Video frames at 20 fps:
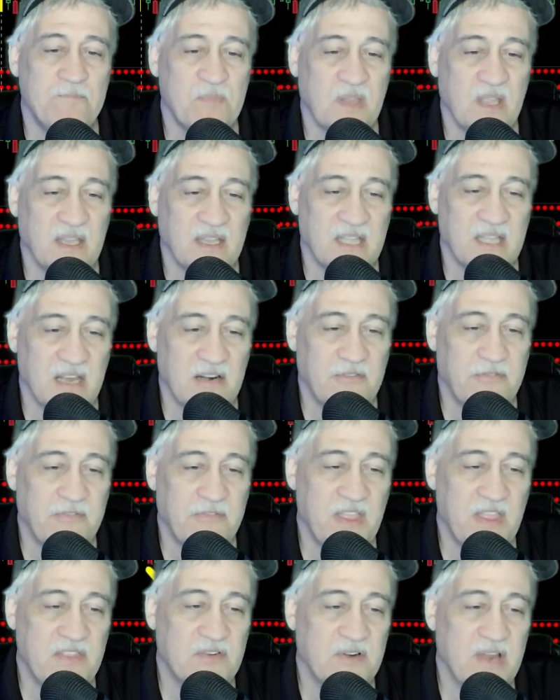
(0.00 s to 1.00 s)
It kind of
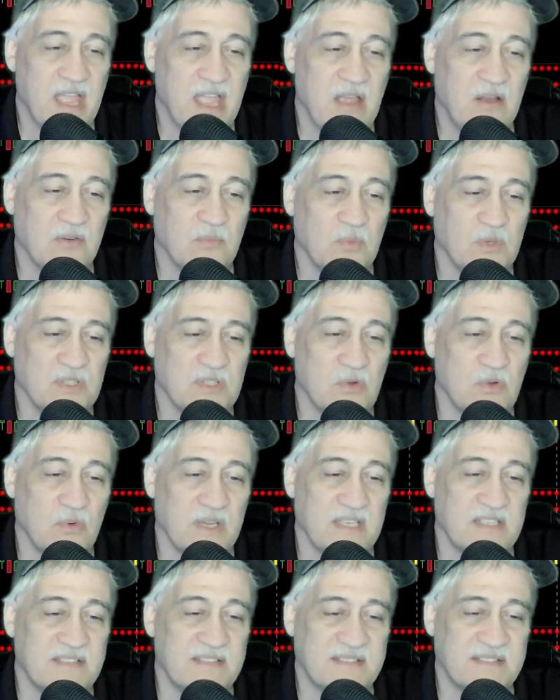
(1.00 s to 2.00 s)
feathered out and was
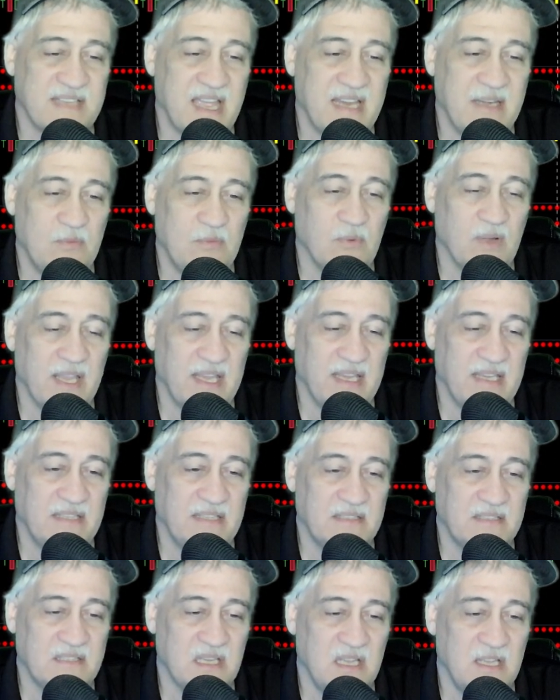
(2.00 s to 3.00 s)
going
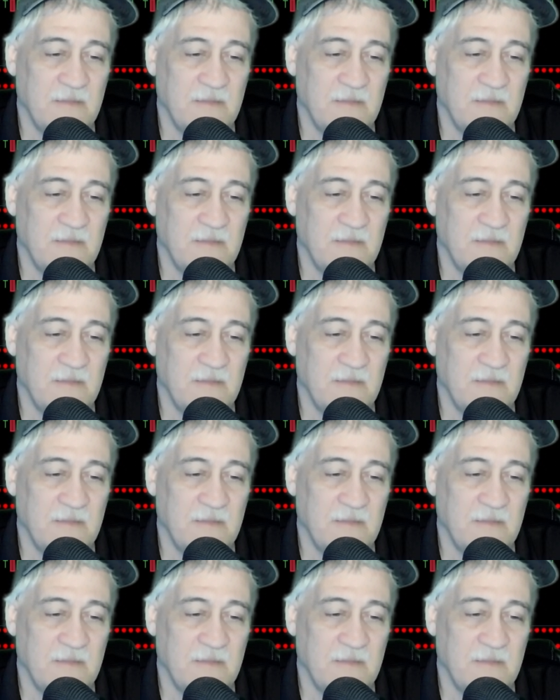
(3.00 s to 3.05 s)
sideways.